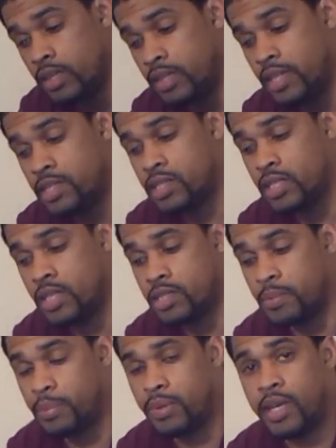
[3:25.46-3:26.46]
This is
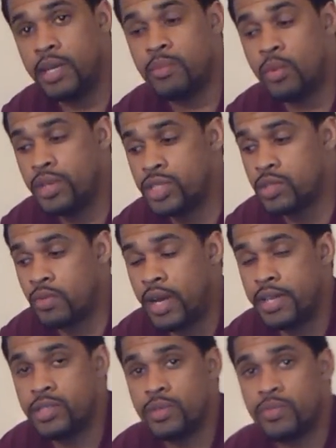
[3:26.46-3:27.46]
a plain
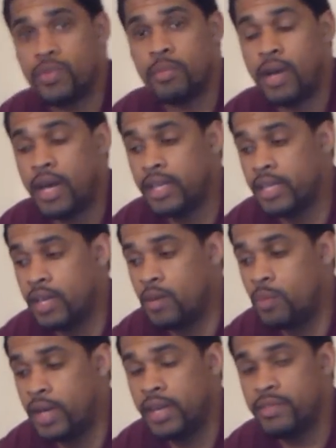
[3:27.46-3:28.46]
moisturizer from
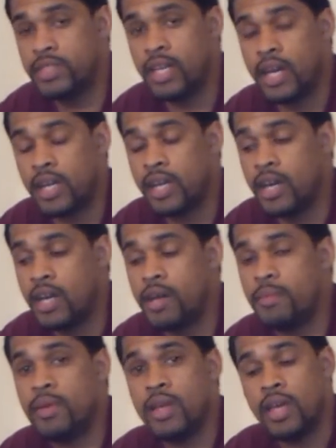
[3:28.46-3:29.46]

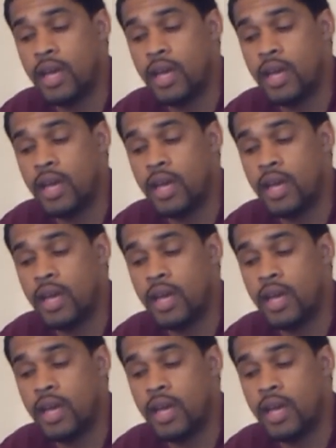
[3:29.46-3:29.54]
howtogetwaves.com.